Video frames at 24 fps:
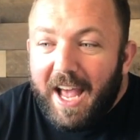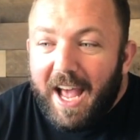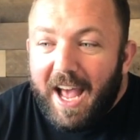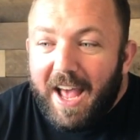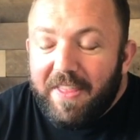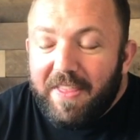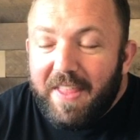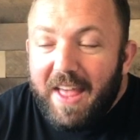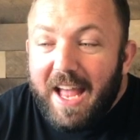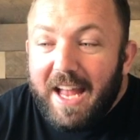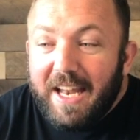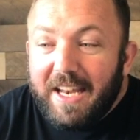
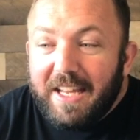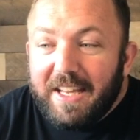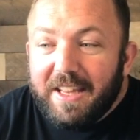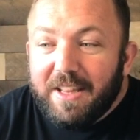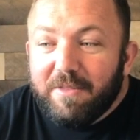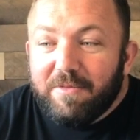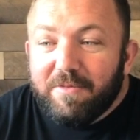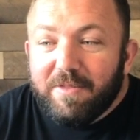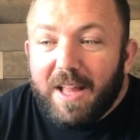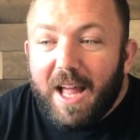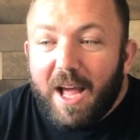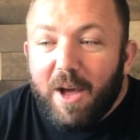And then in
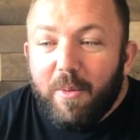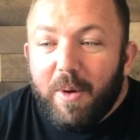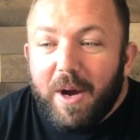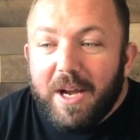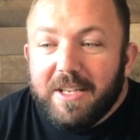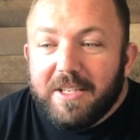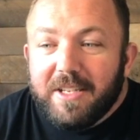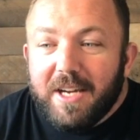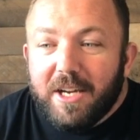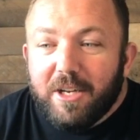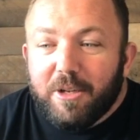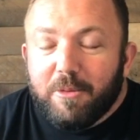the
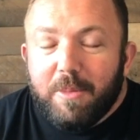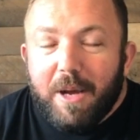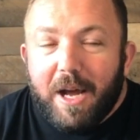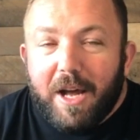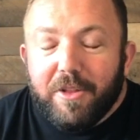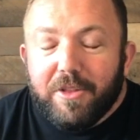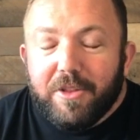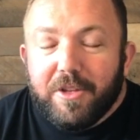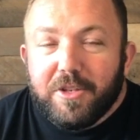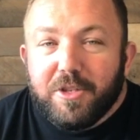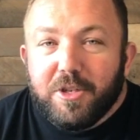flyweight title bout,